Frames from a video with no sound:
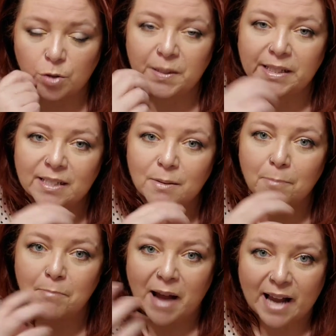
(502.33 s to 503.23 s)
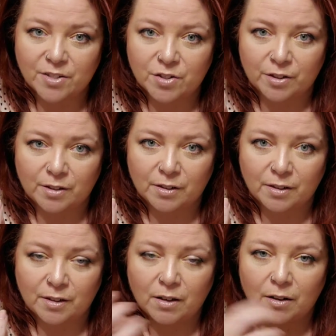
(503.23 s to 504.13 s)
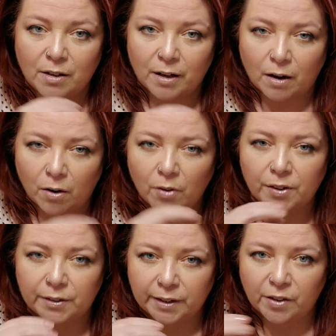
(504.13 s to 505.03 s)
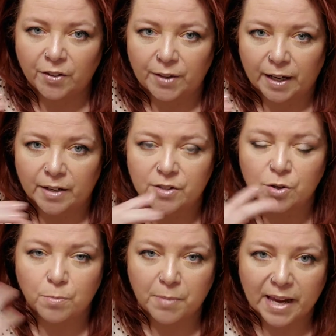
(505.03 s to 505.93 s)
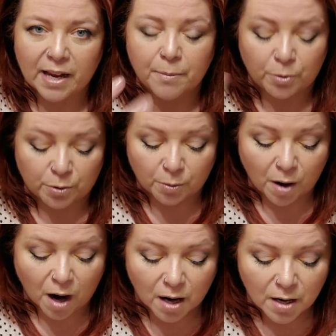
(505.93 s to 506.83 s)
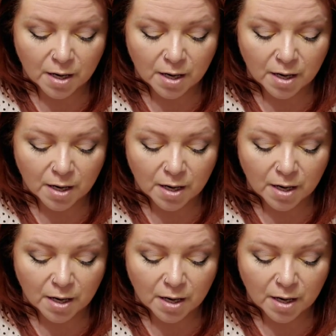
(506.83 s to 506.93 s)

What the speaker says: You begin to master all the little things who make up who you are.